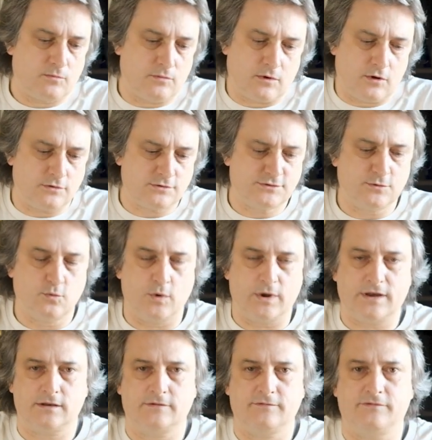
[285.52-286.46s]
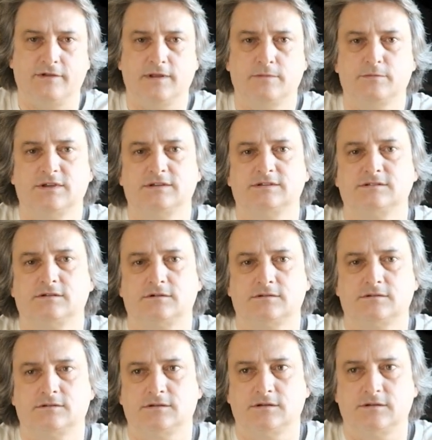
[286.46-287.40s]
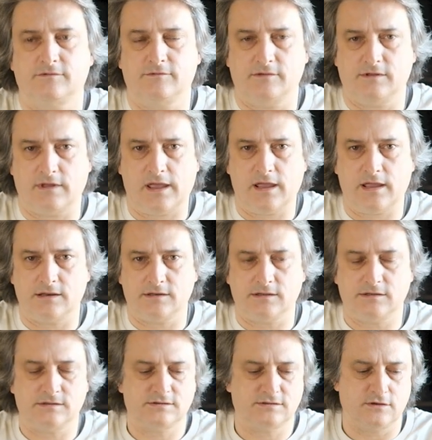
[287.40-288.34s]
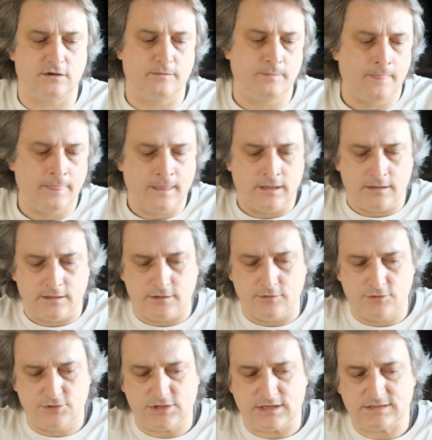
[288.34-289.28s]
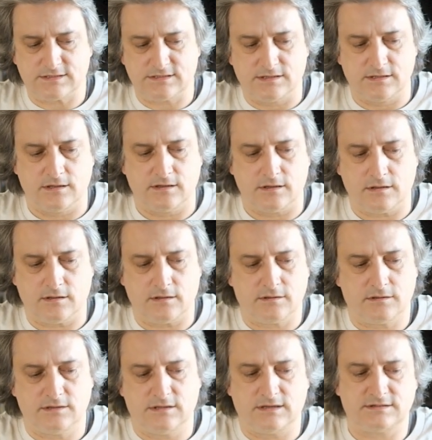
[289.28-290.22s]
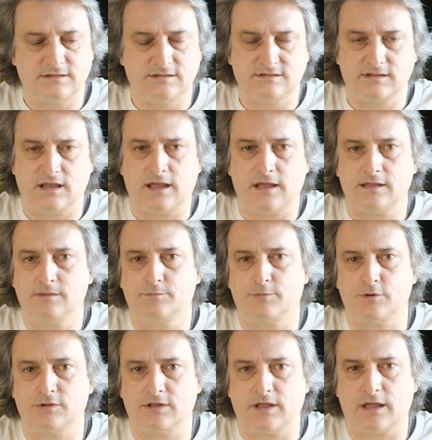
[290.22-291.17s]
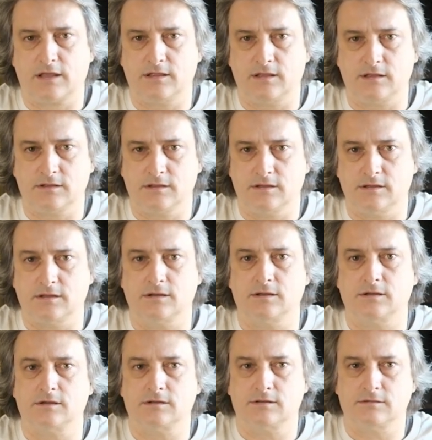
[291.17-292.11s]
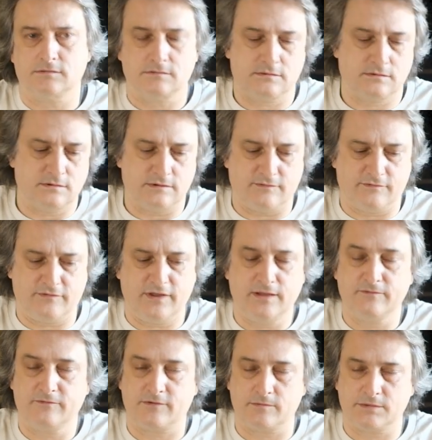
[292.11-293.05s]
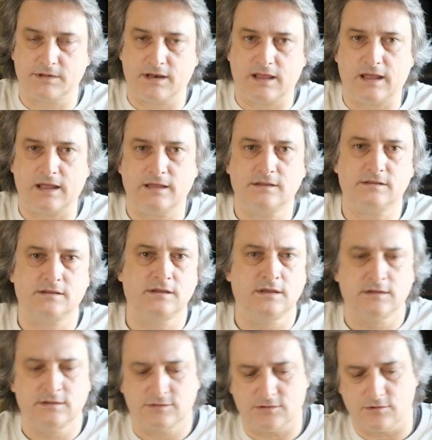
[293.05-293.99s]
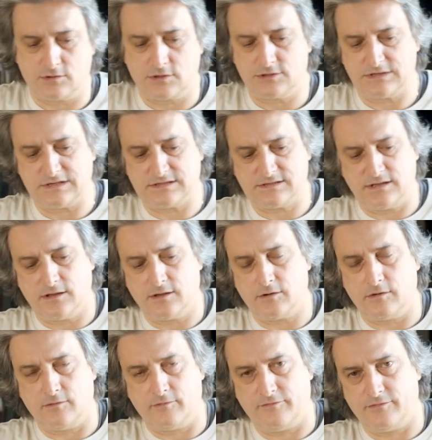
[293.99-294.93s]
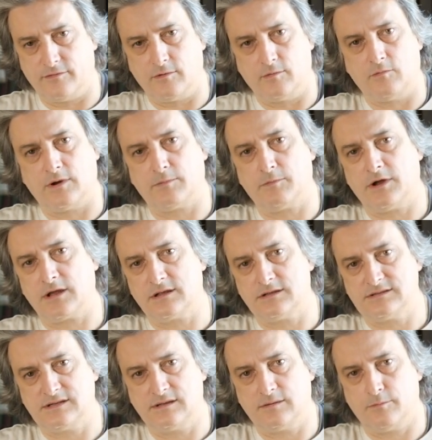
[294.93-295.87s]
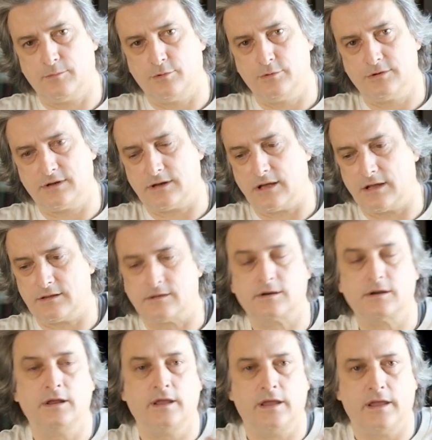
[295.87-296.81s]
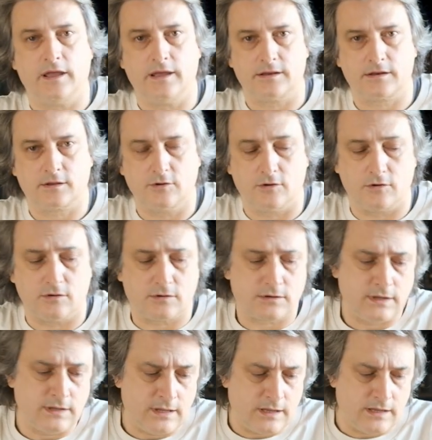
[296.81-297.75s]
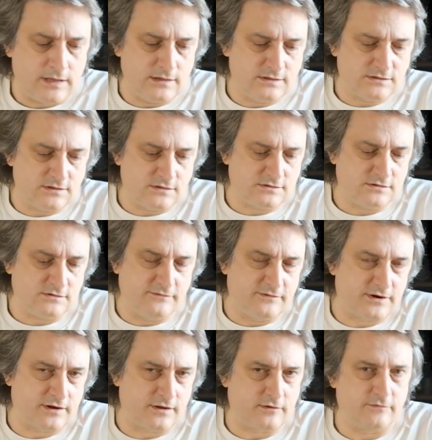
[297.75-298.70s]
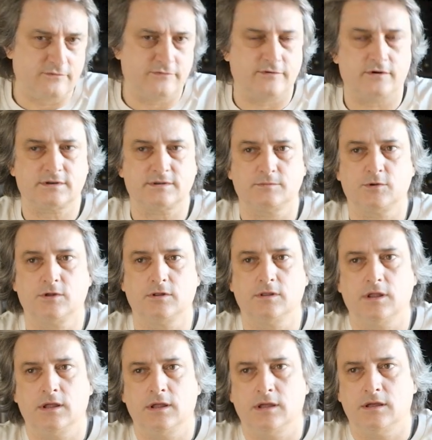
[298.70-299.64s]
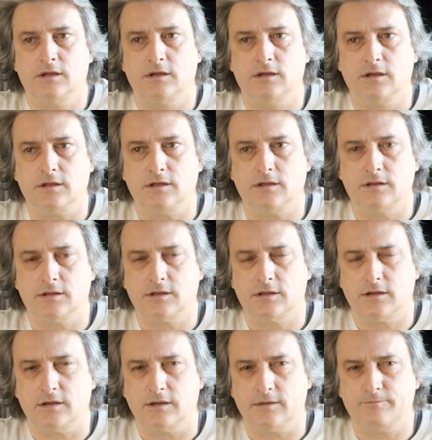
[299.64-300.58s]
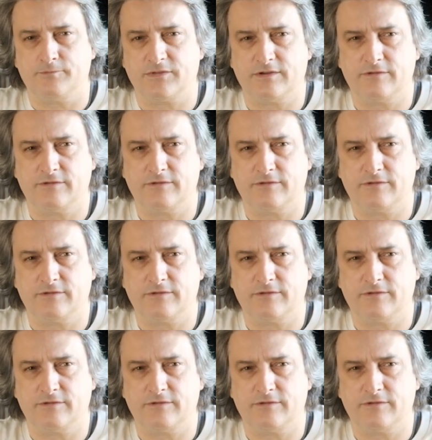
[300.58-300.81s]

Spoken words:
also when the film is not ended. So you just there's this light protecting the film from the light, so you can just take off one magazine, put another, and go on. And it's also very comfortable in a